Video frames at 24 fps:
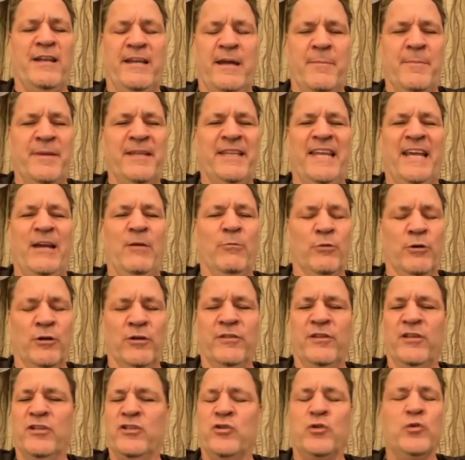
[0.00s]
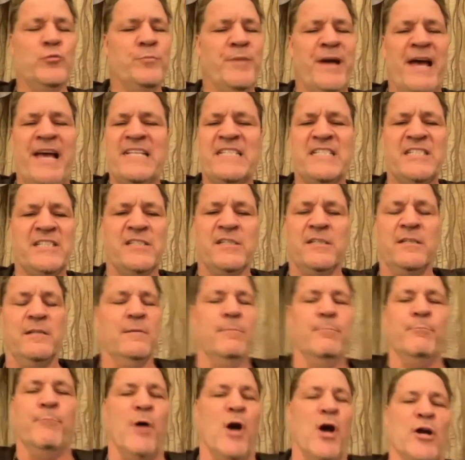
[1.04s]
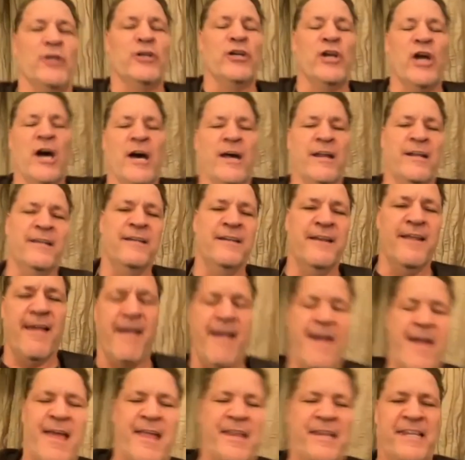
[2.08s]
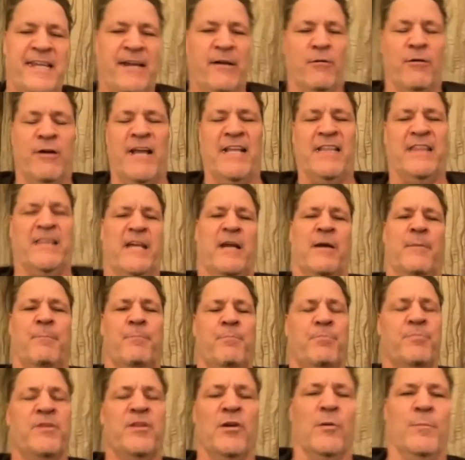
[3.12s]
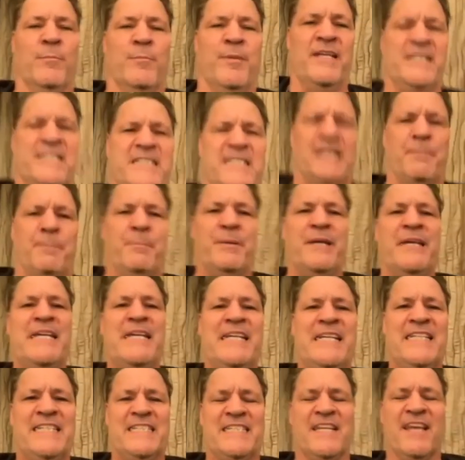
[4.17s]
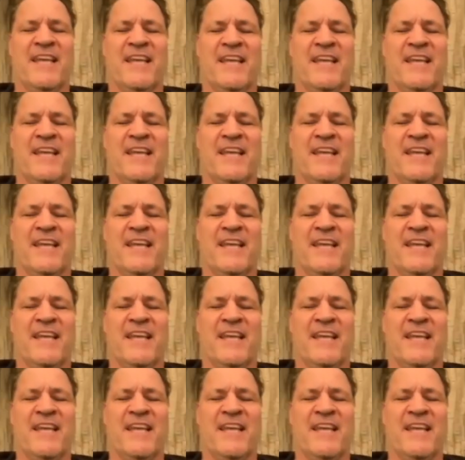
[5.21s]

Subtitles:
I mean, they were the two best, bar none, and they were at their, you know, basic peaks.